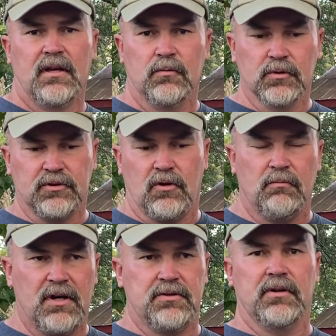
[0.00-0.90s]
We'll talk
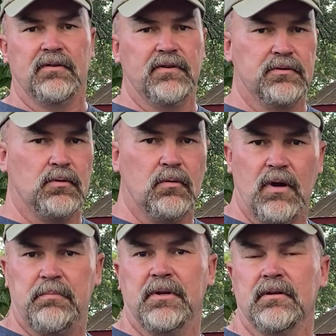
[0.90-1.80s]
about your individual
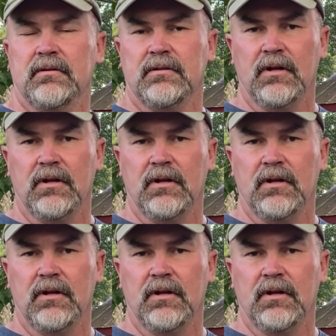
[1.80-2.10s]
weapon,